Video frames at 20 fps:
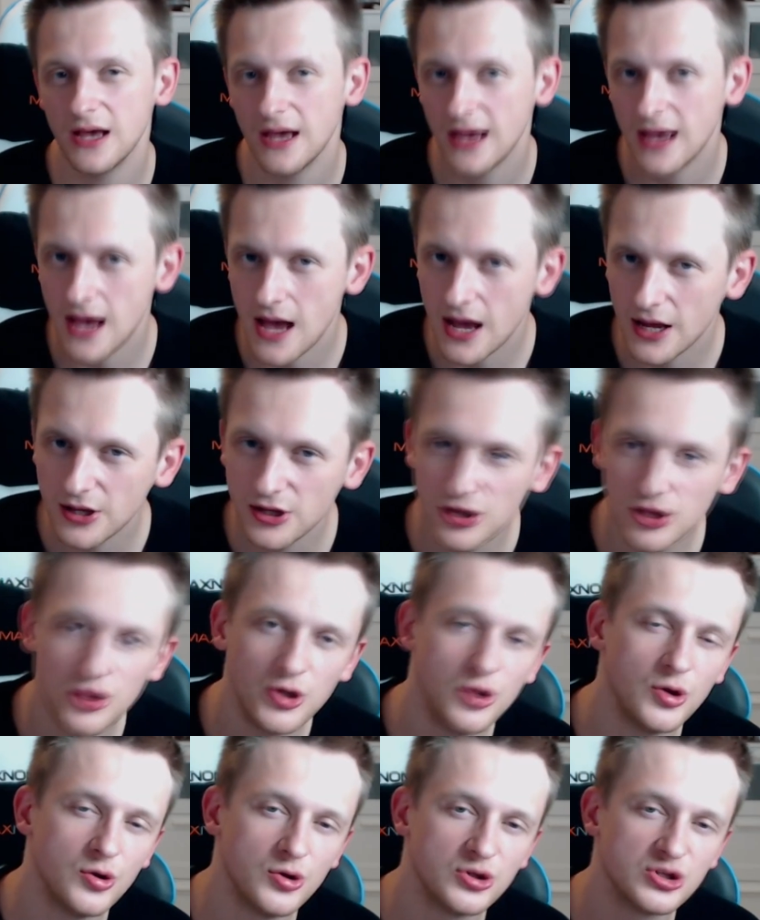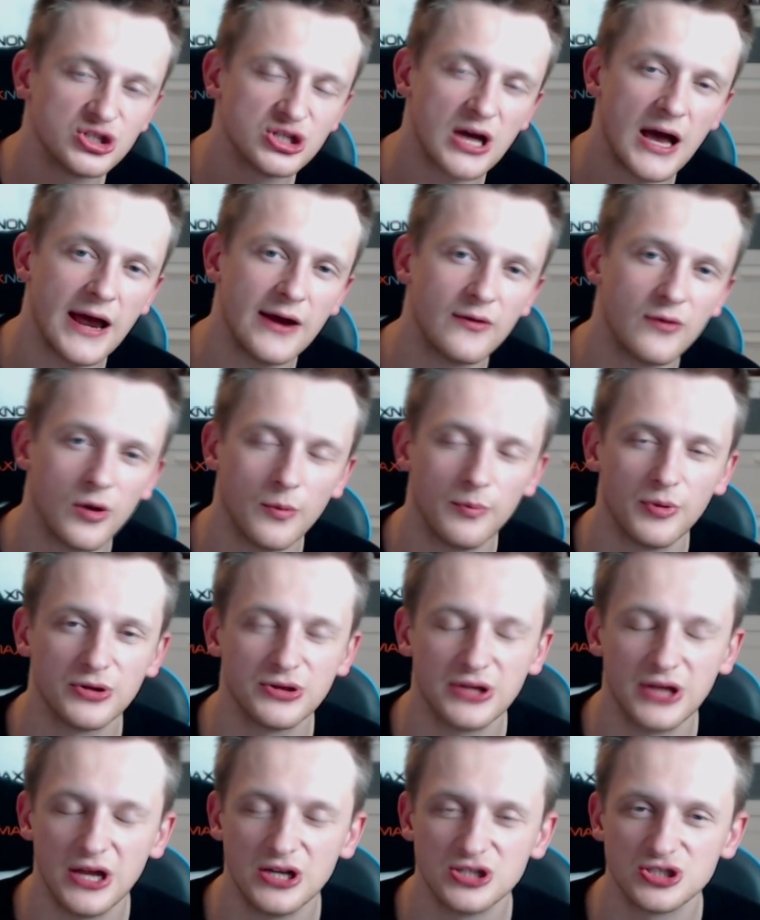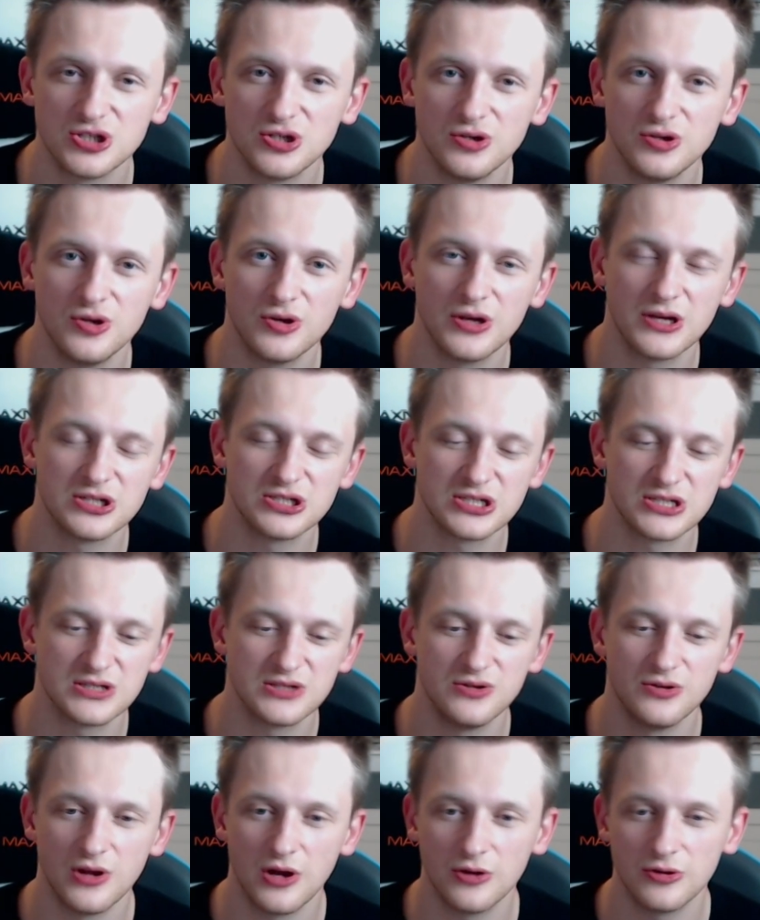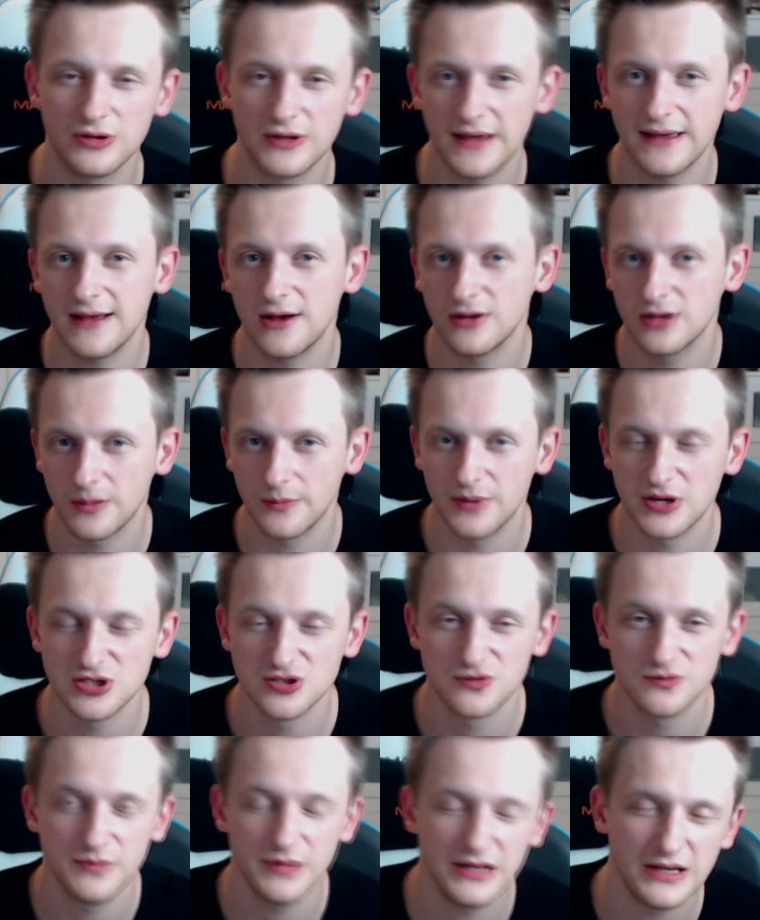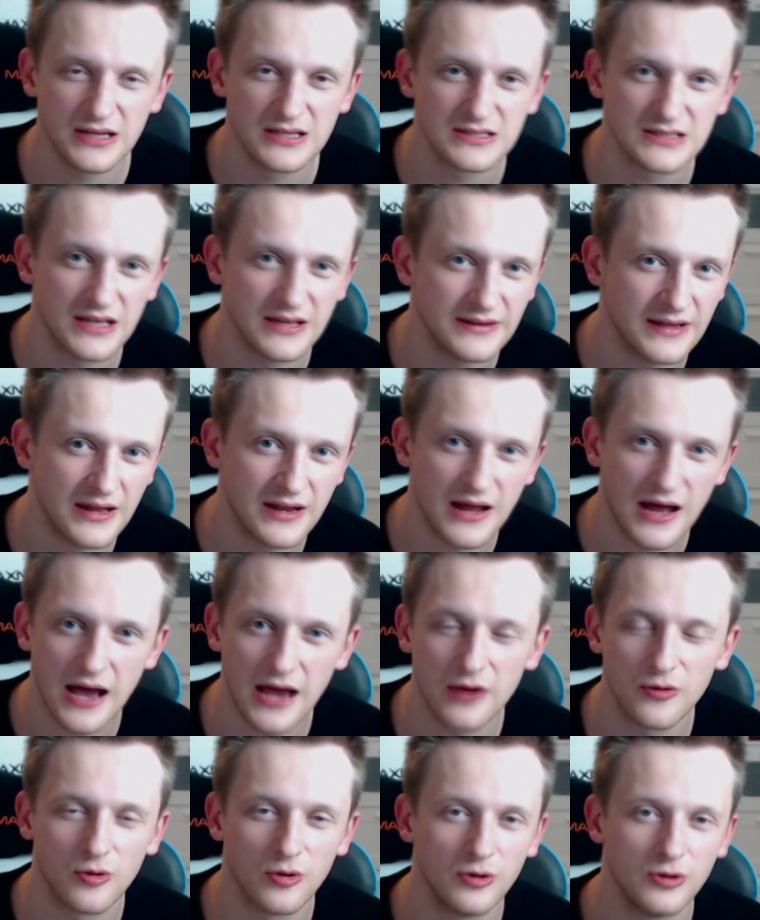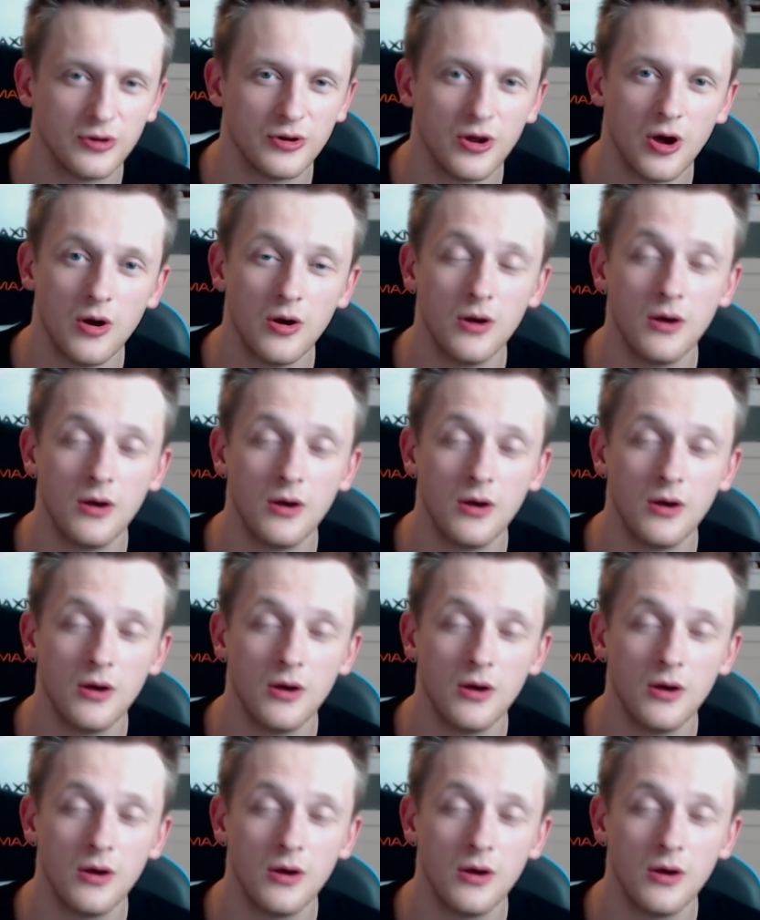A huge high roll potential. You can just, take out a bunch of minions and then high roll,